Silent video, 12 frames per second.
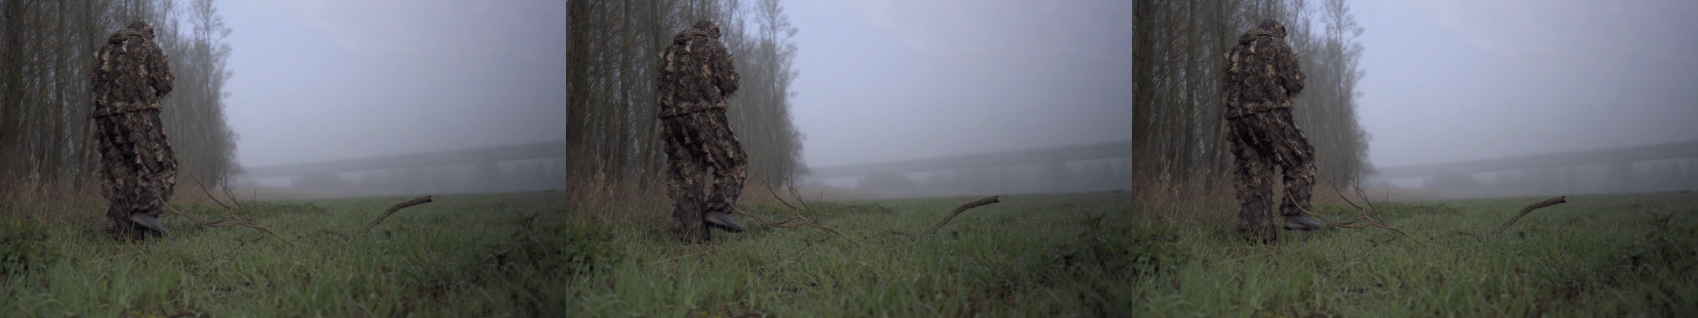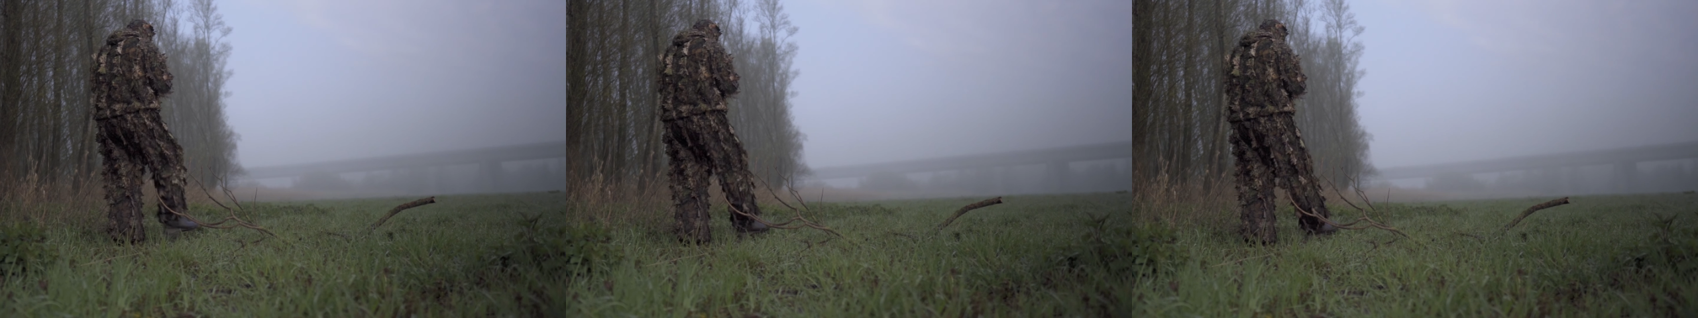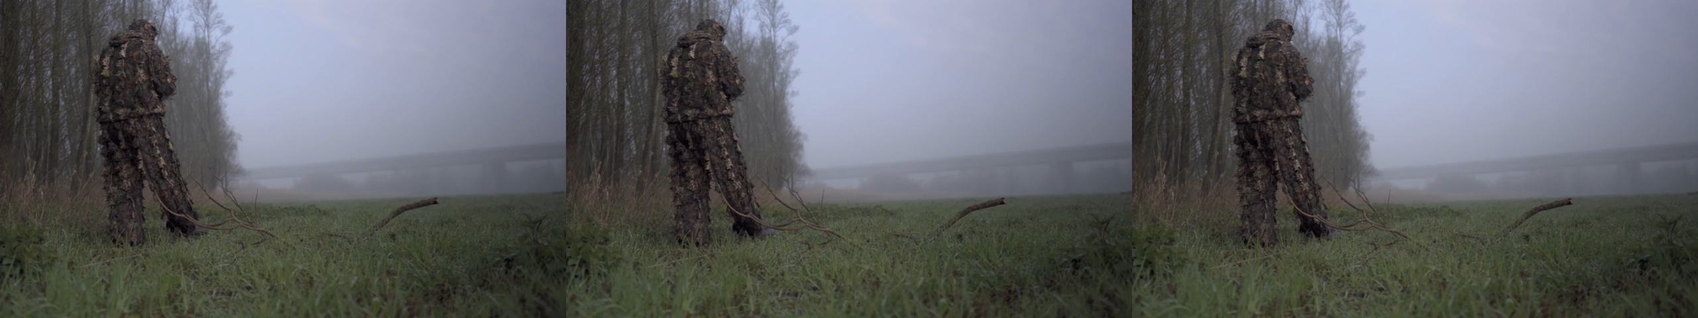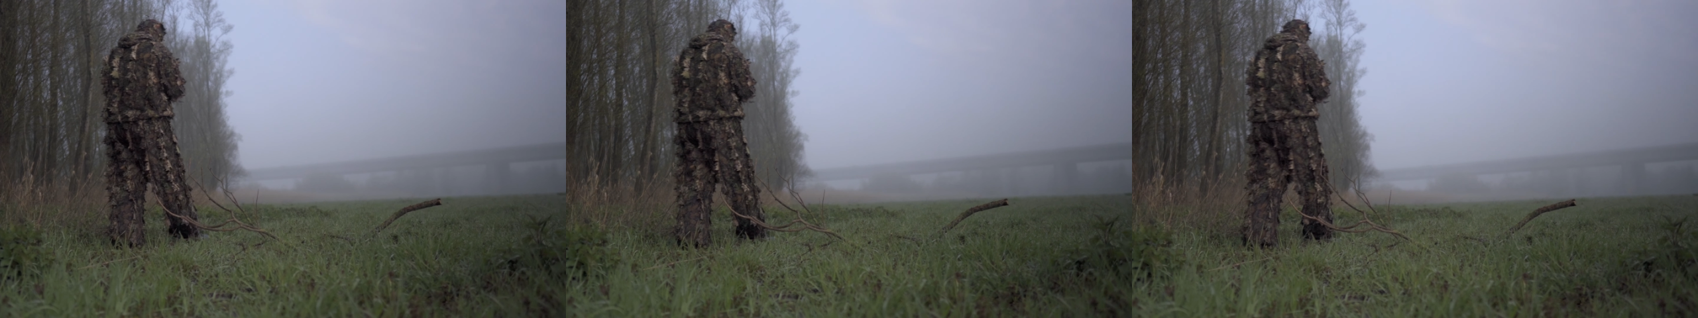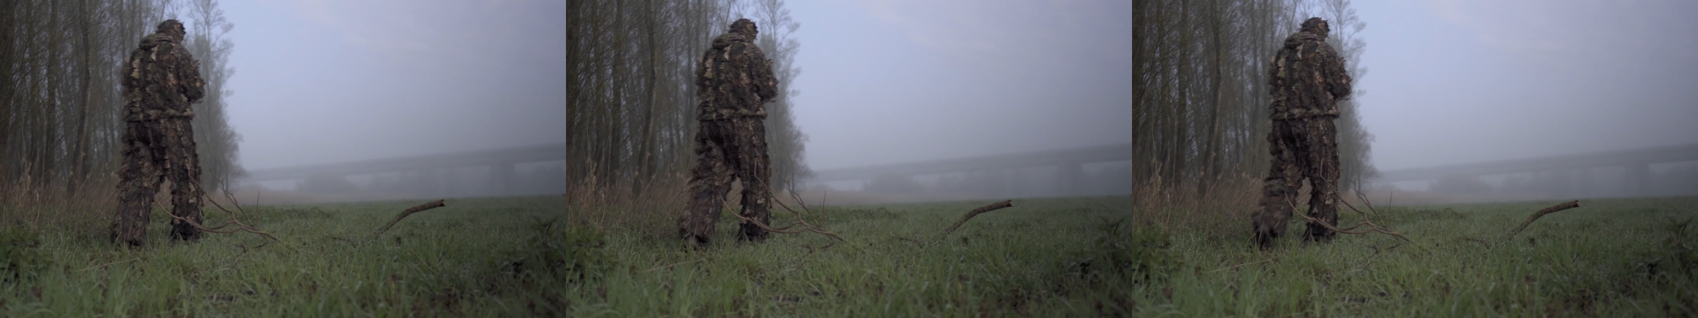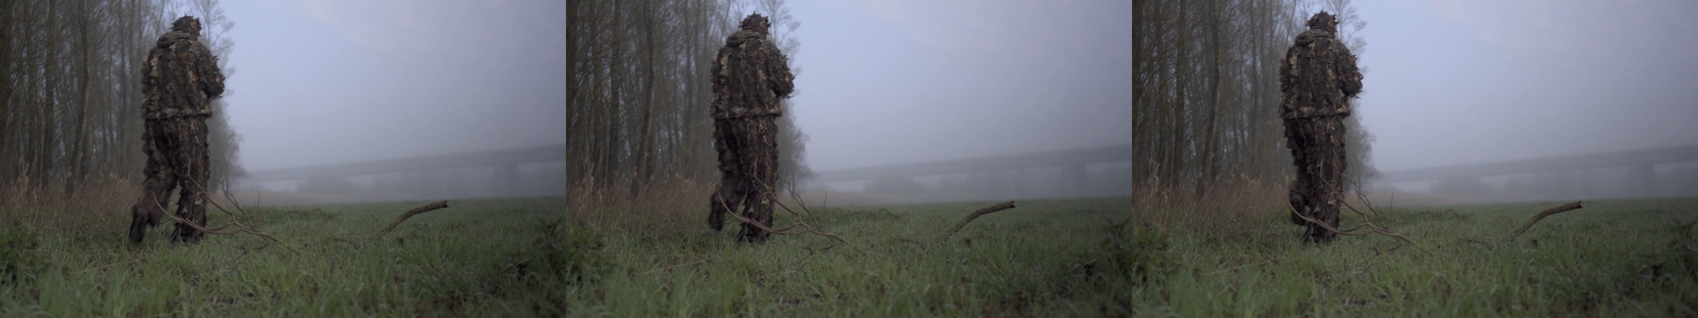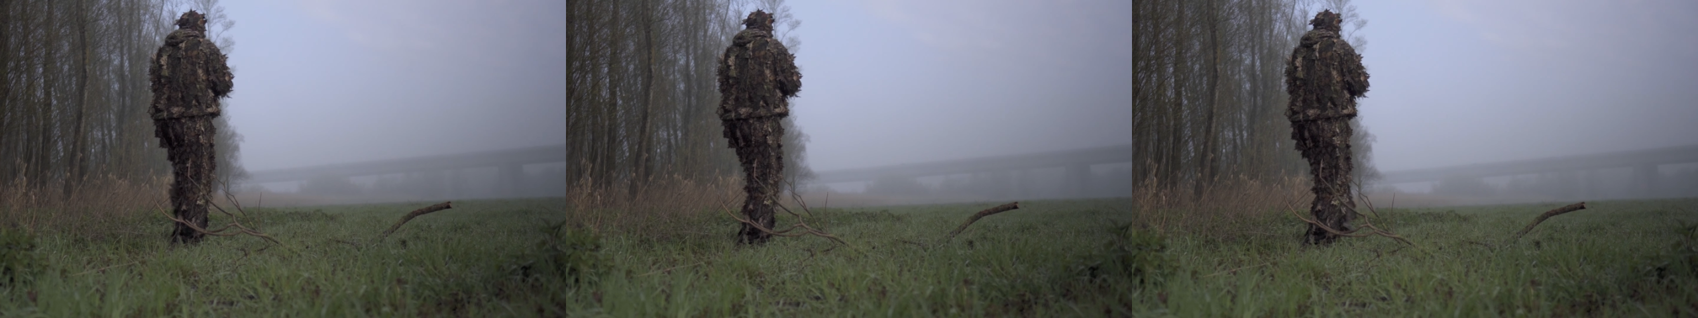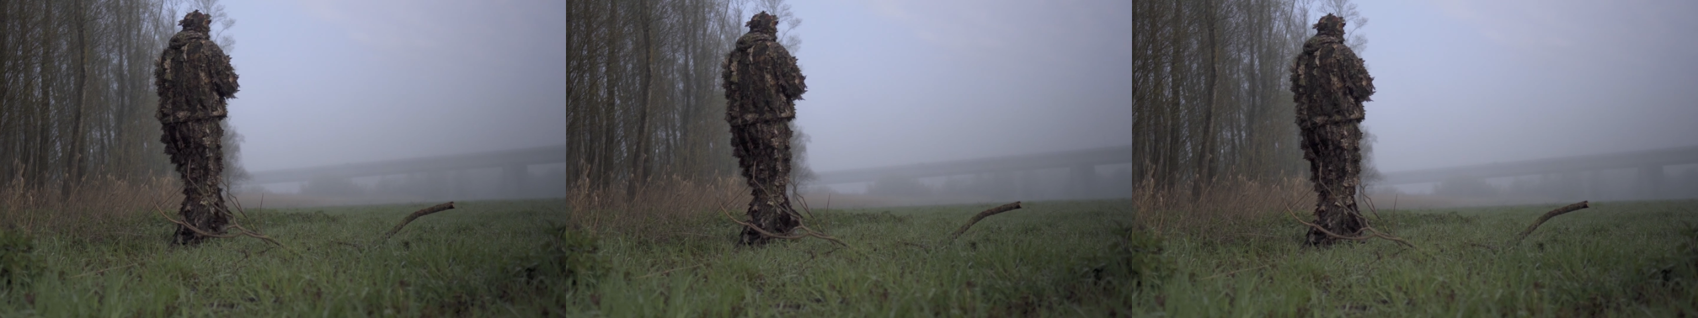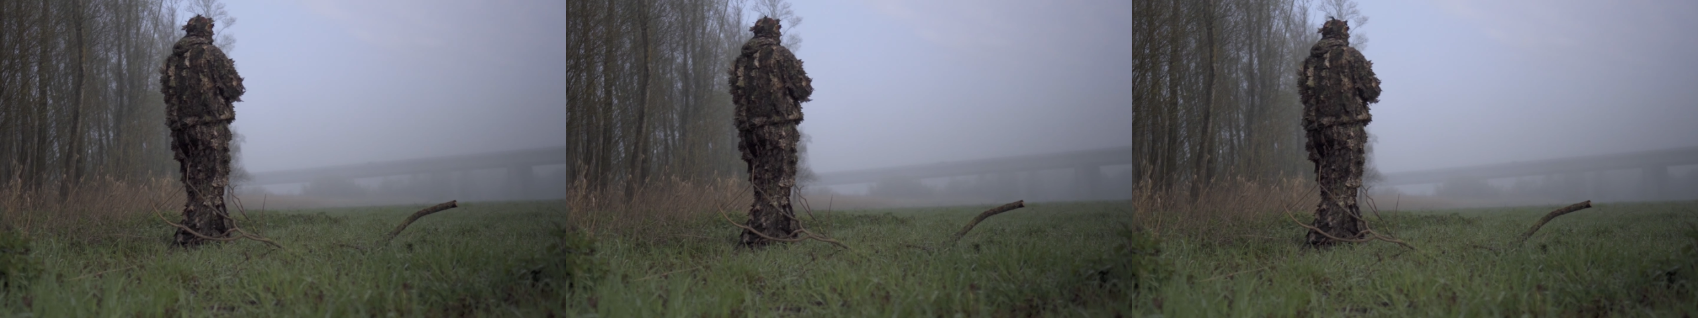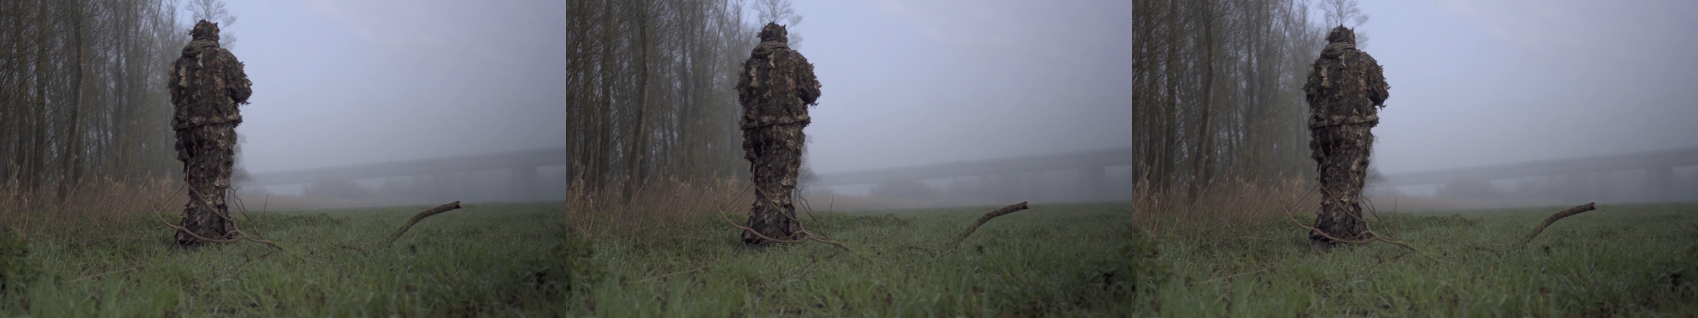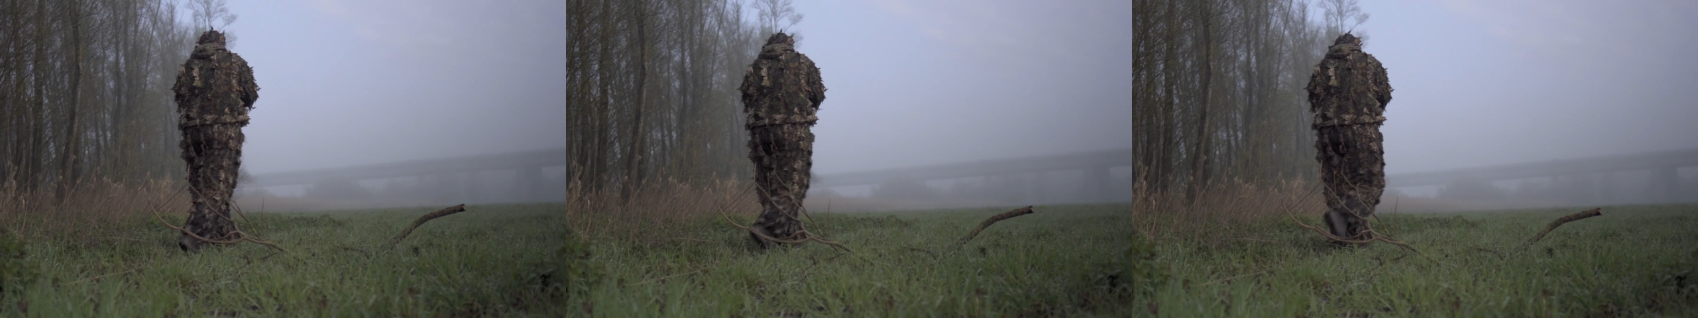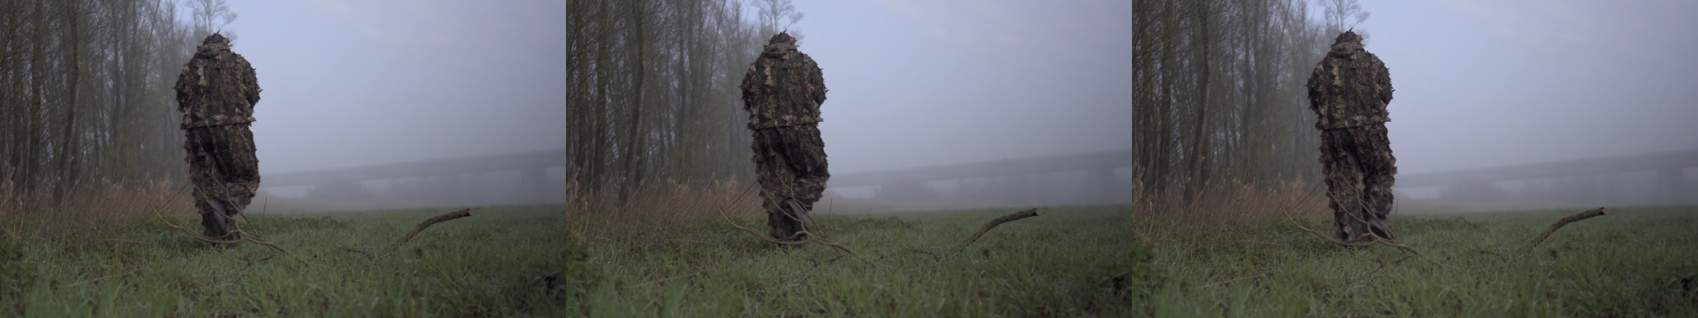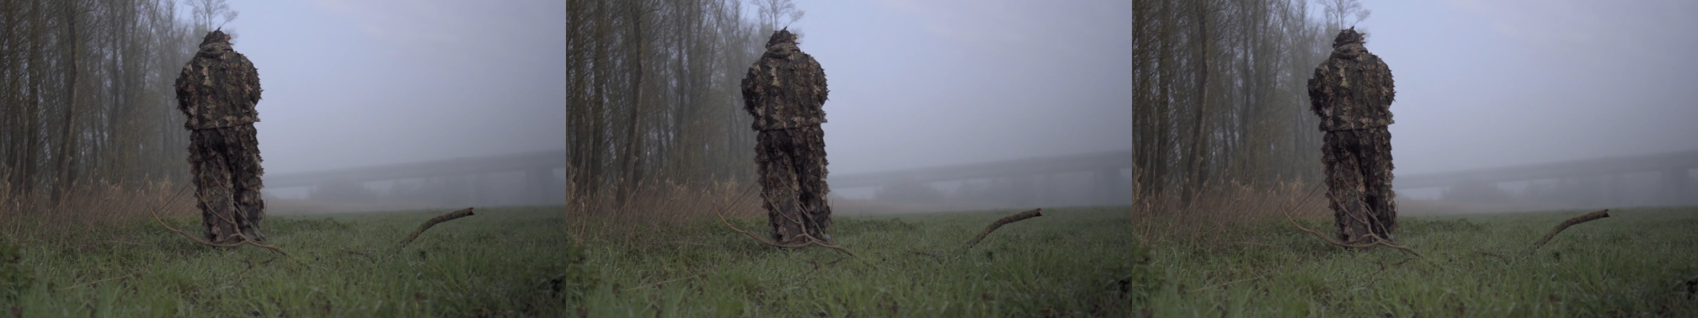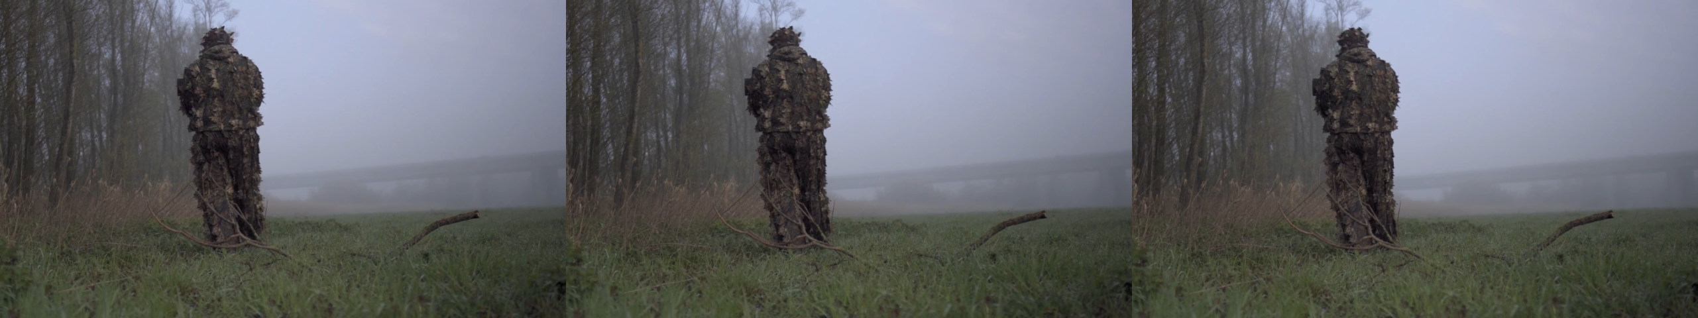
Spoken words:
(no speaker visible)